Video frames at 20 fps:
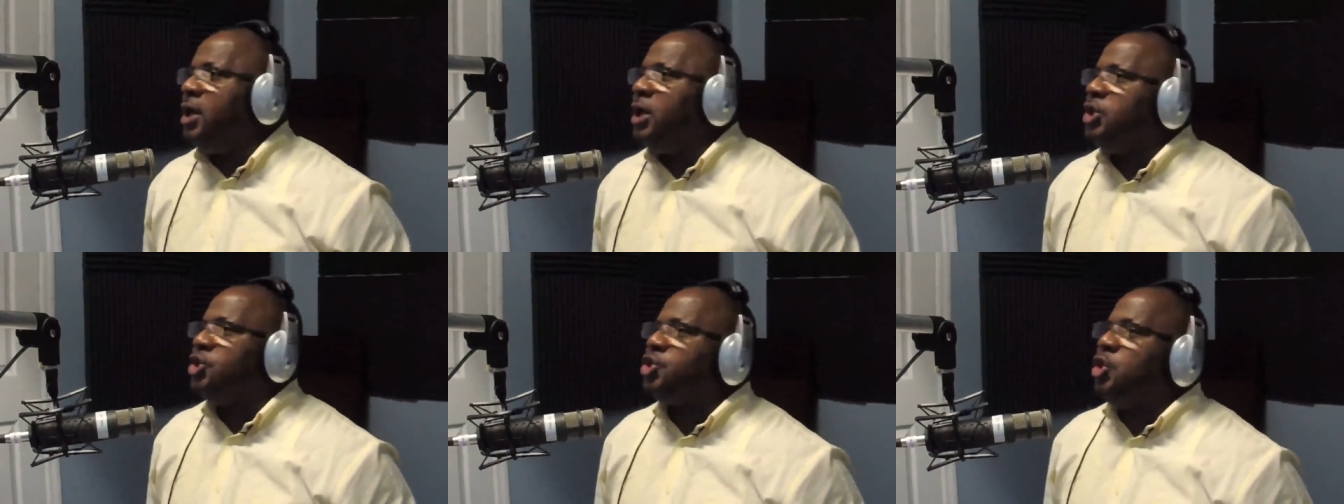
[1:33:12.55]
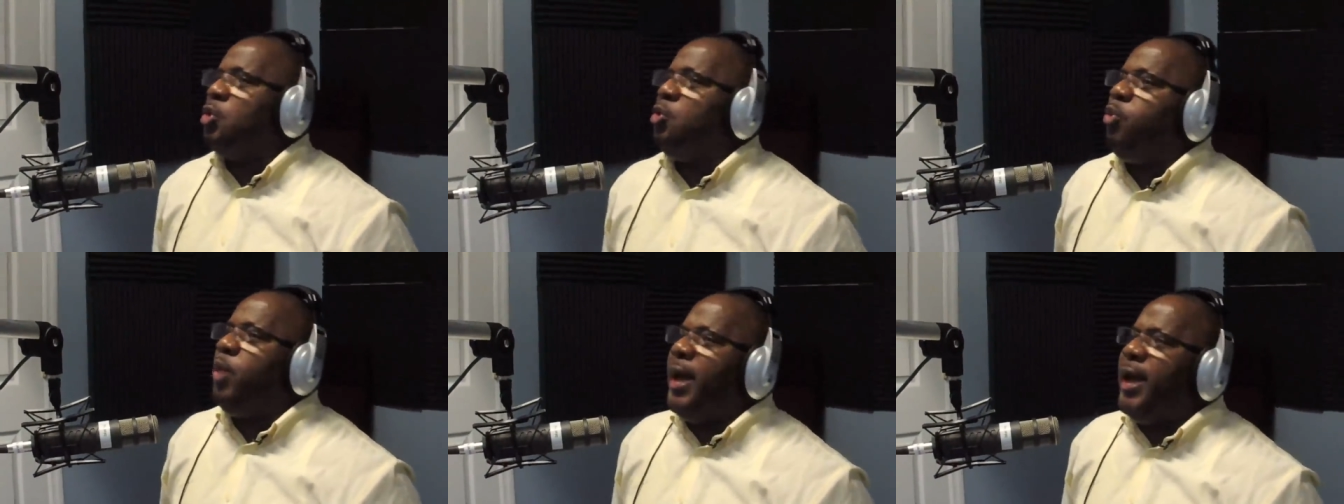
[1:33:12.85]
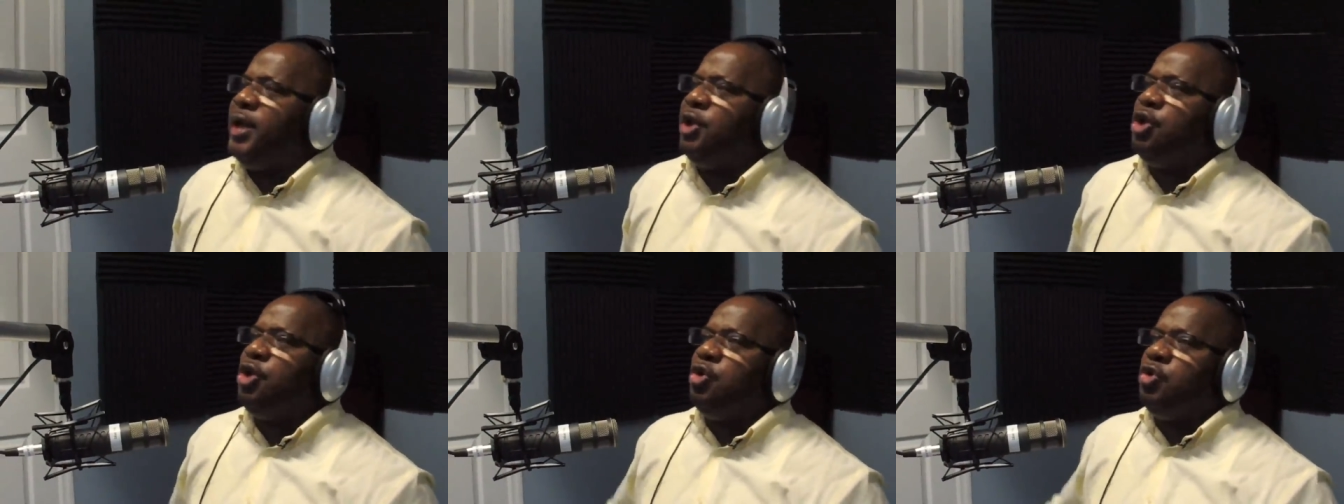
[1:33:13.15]
So when
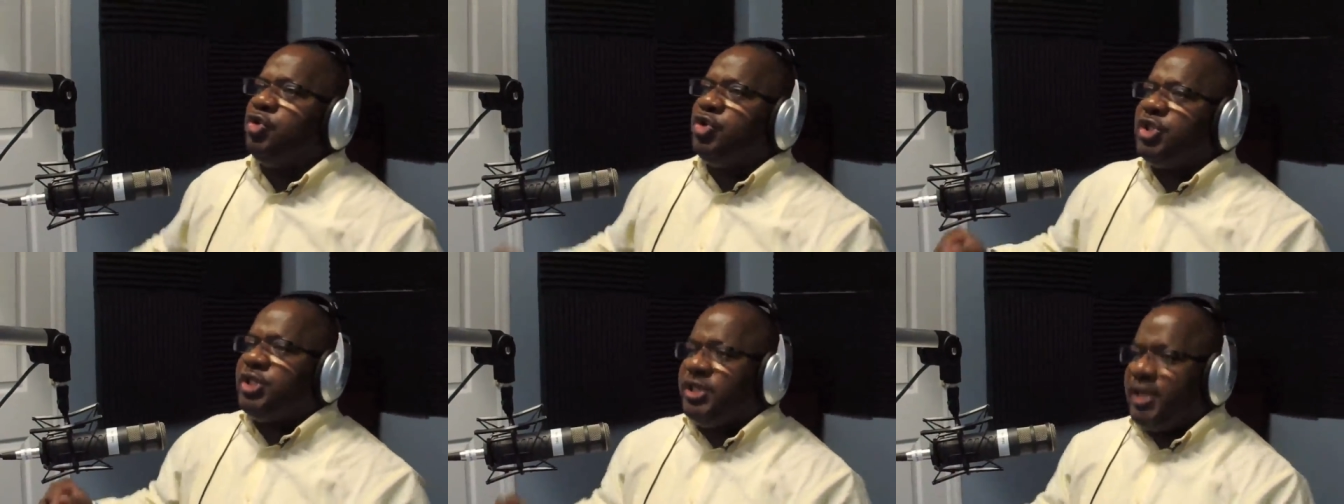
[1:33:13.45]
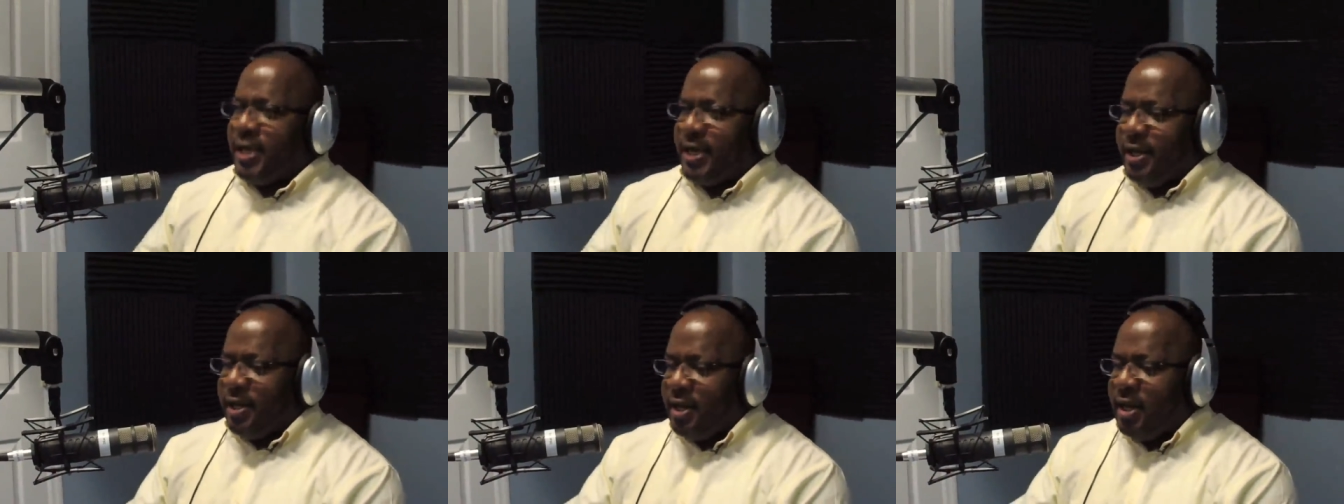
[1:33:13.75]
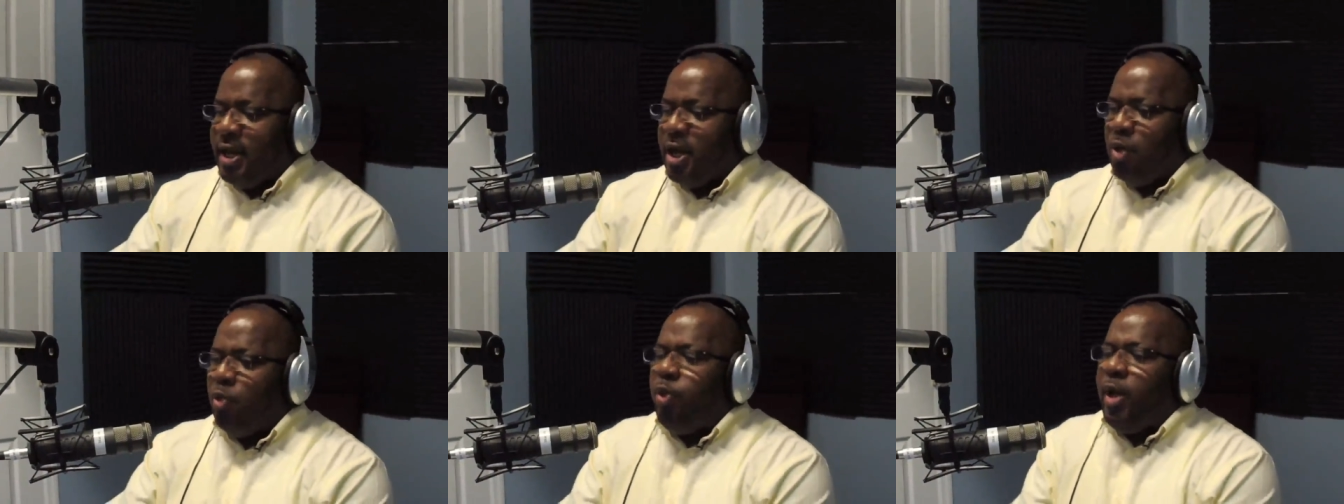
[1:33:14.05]
you see,
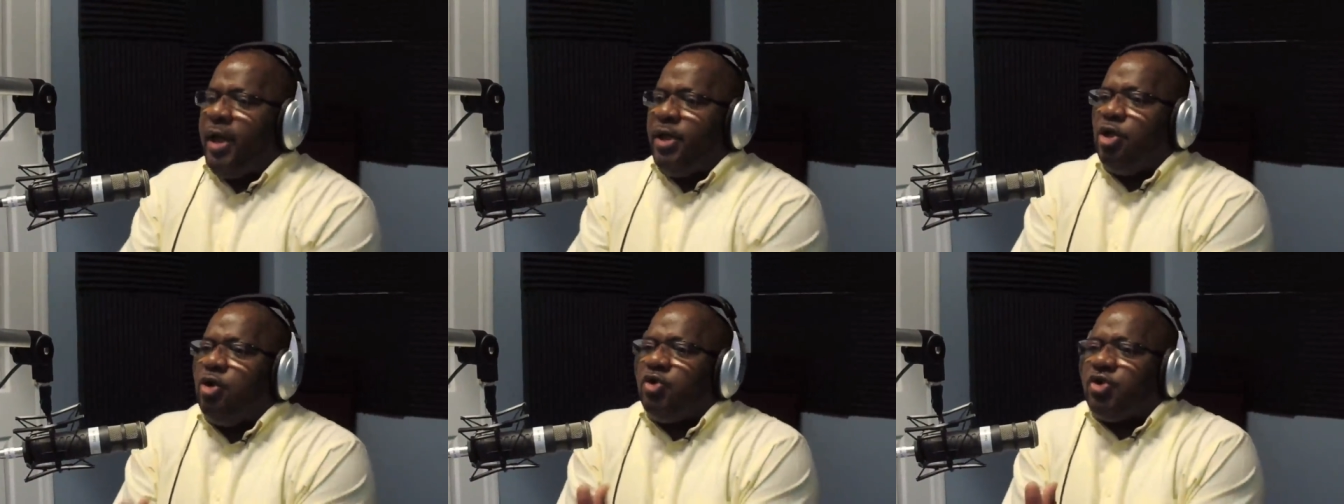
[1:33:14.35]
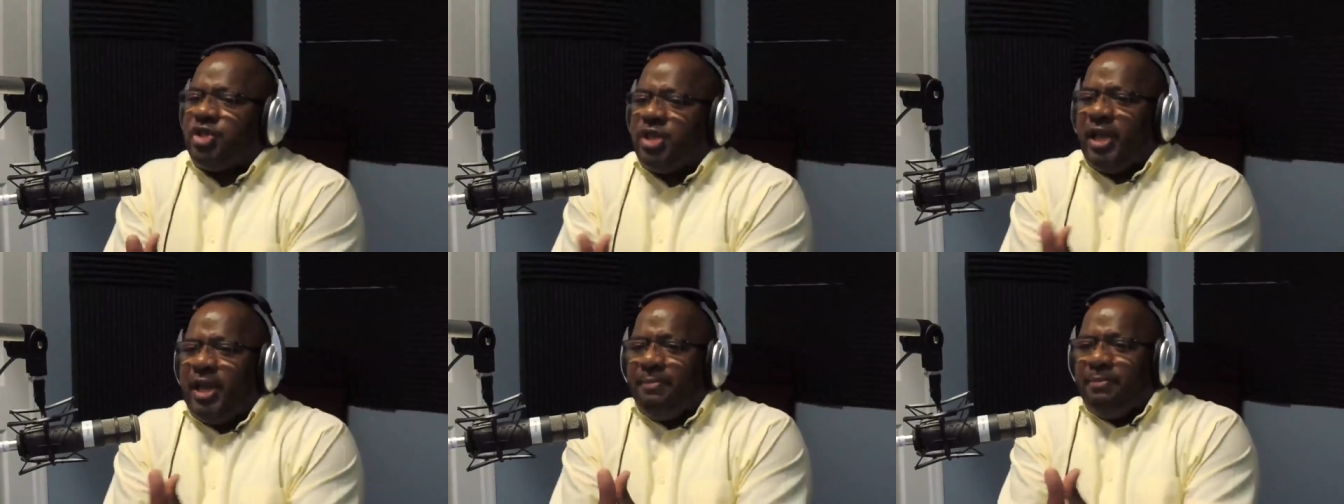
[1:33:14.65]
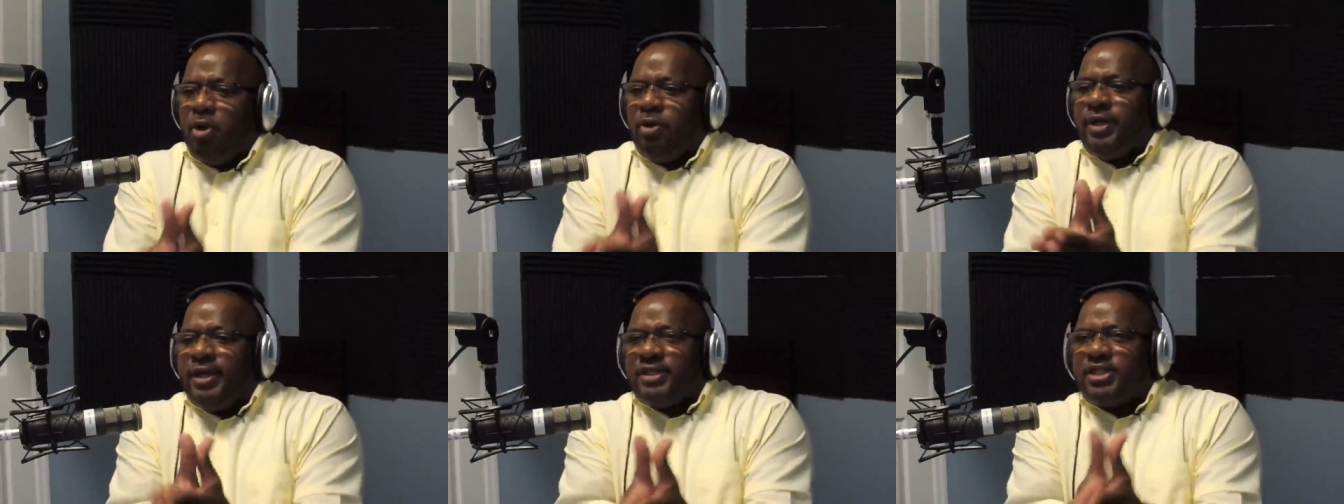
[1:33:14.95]
when you see
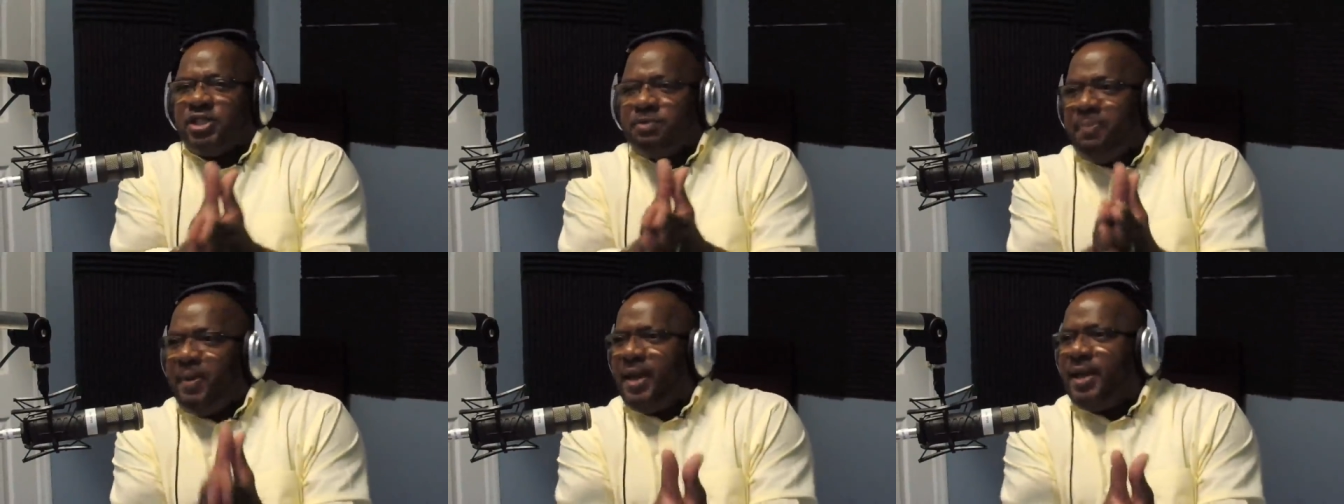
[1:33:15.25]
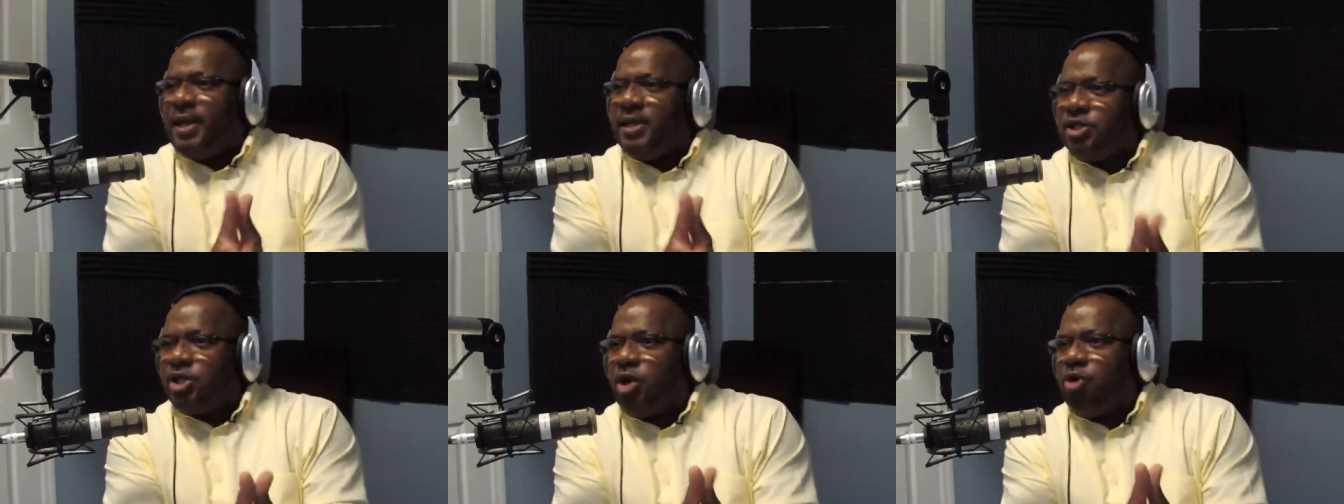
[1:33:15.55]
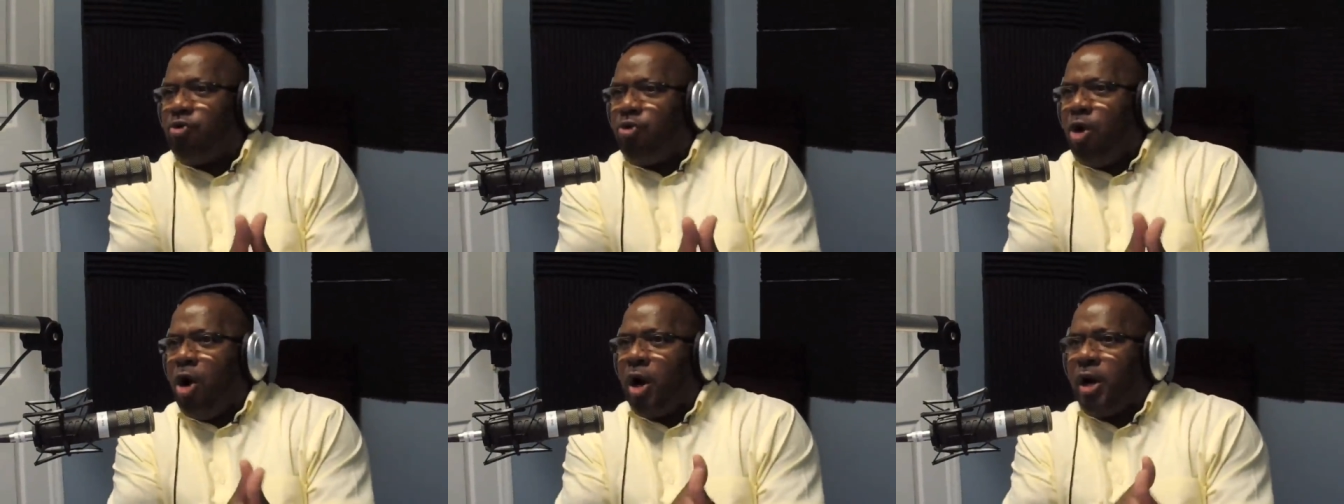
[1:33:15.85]
them out there speaking to
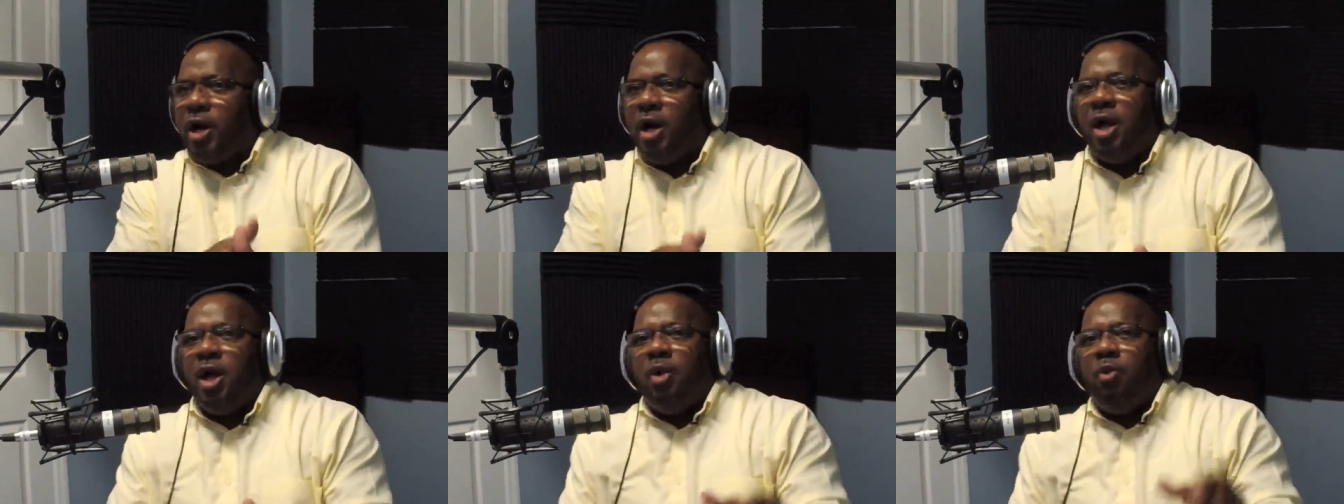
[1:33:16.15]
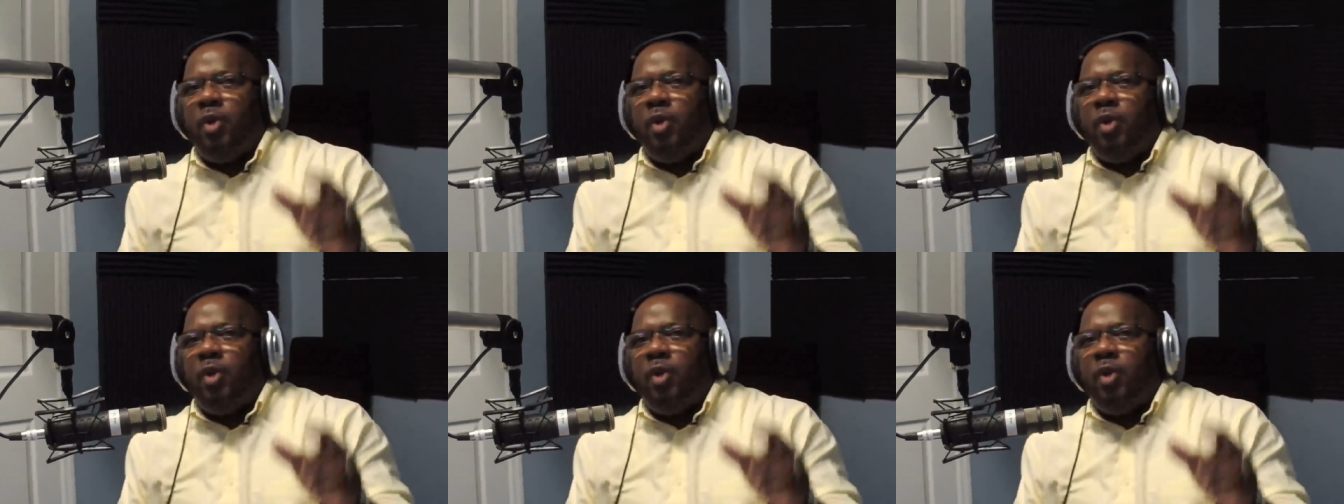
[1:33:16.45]
the rock,